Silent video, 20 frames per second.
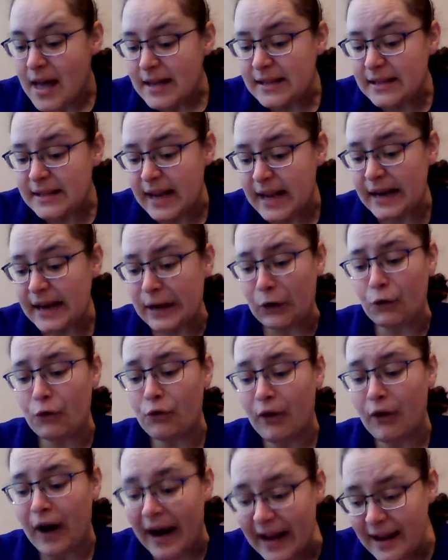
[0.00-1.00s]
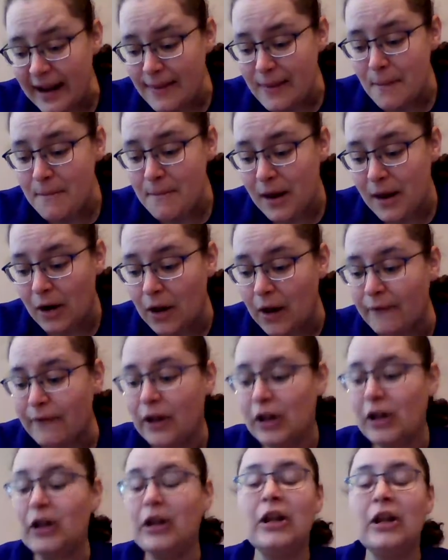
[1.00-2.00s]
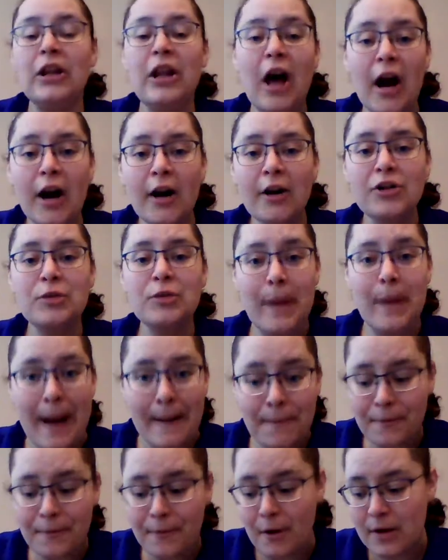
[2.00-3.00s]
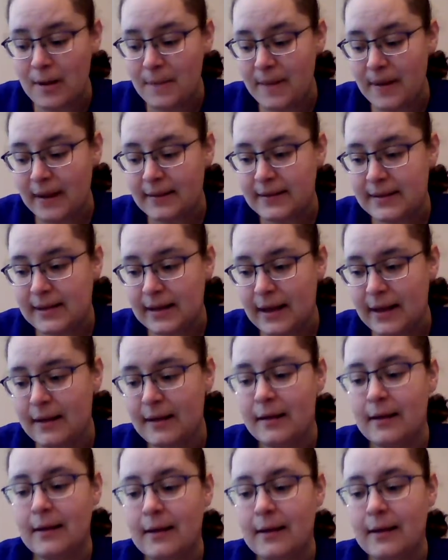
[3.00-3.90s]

standing right in the middle of a large pepperoni pizza,